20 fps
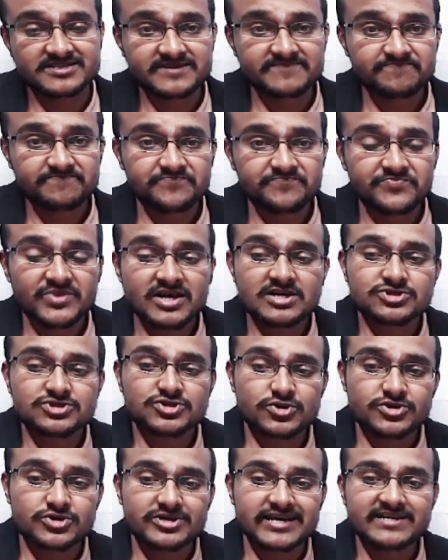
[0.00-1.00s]
So
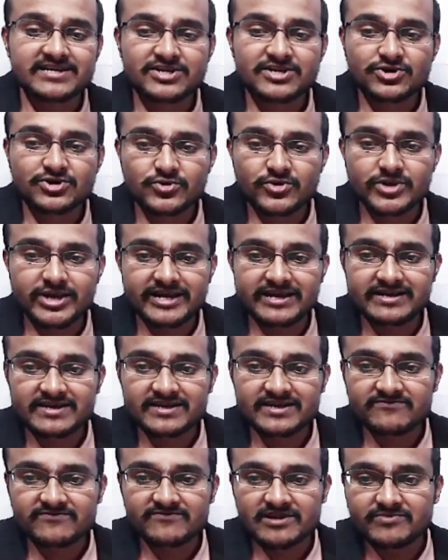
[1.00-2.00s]
10 into 18
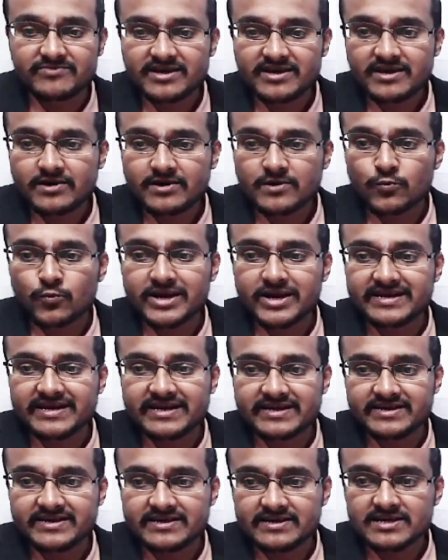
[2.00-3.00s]
will be
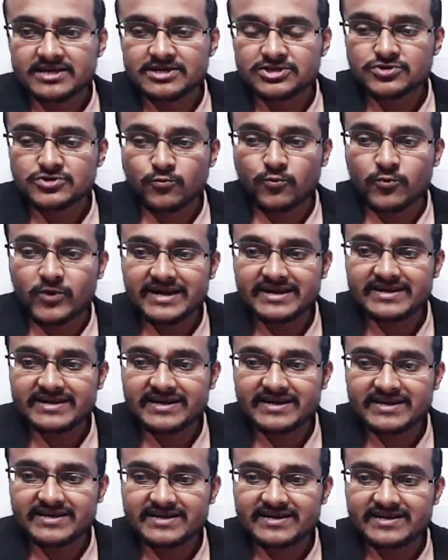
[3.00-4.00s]
180. So
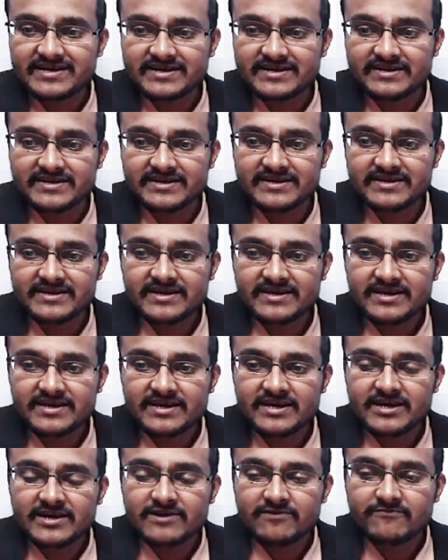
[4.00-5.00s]
180
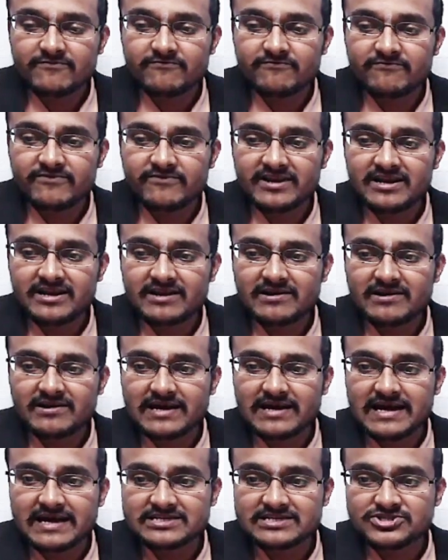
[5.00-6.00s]
degree will
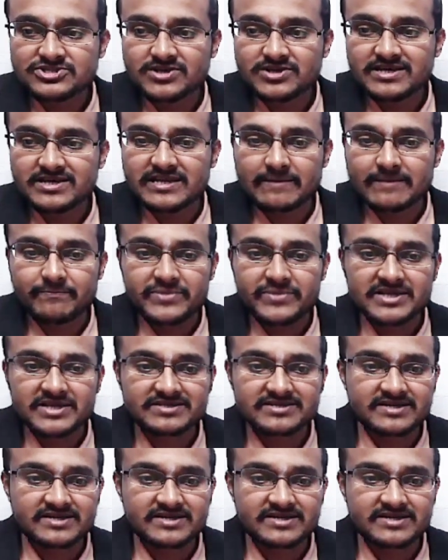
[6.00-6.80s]
actually represent